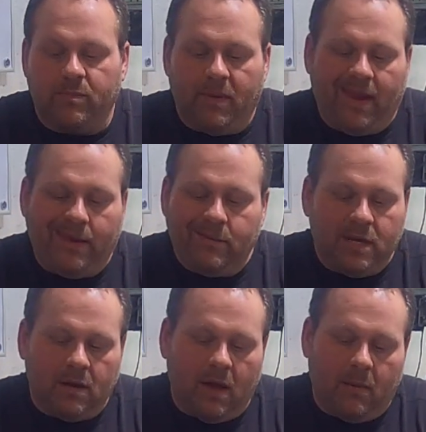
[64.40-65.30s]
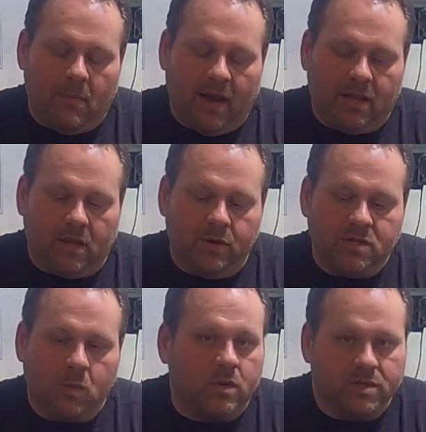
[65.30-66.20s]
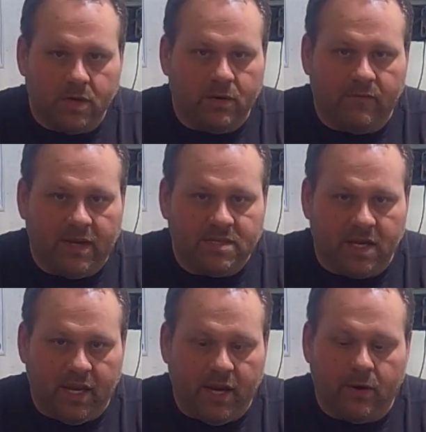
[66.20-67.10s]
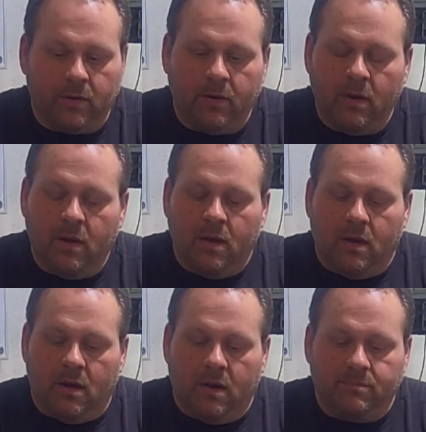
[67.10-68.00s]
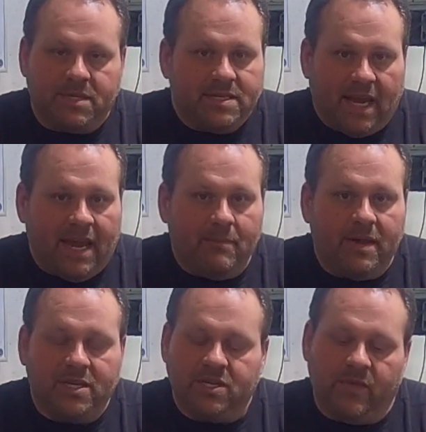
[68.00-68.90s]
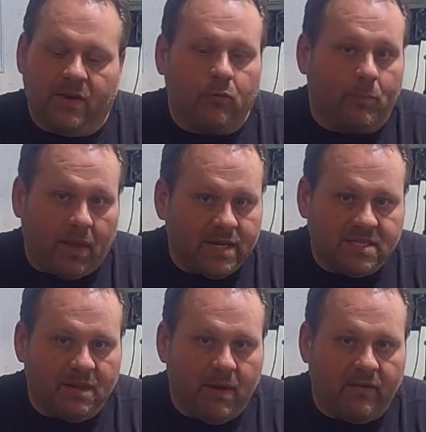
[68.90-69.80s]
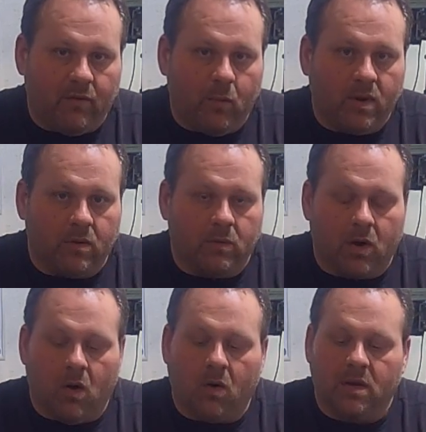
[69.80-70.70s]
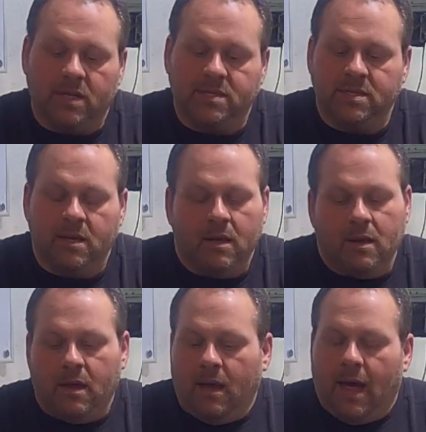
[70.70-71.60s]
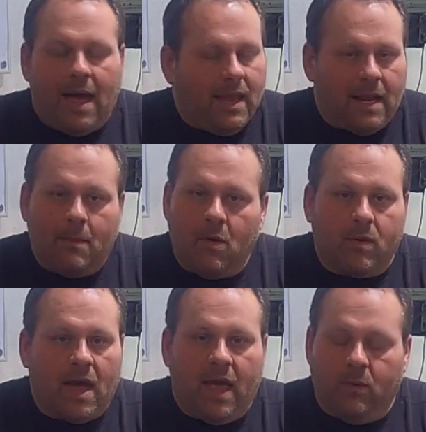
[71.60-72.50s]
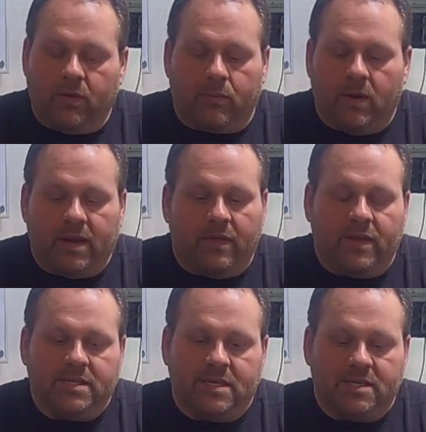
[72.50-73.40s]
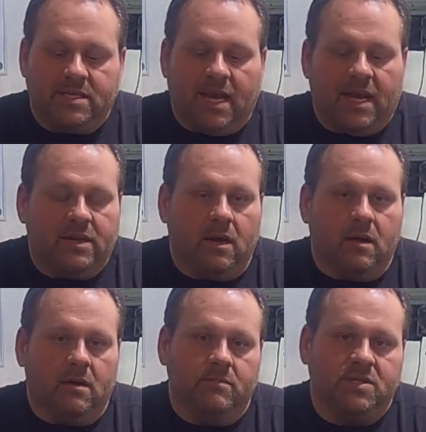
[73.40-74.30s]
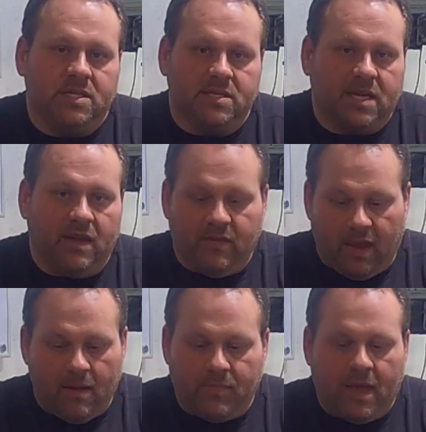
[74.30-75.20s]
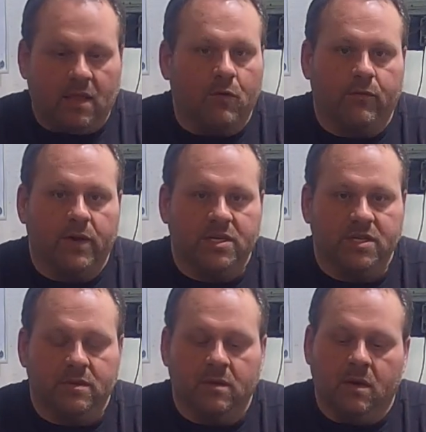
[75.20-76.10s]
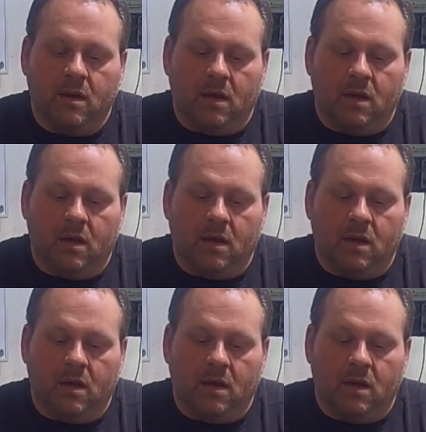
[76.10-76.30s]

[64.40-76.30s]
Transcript: with me, you know, I might lose one or two of these a year to damage and then replace them every winter regardless. I'm okay with running this instead, just giving up that low friction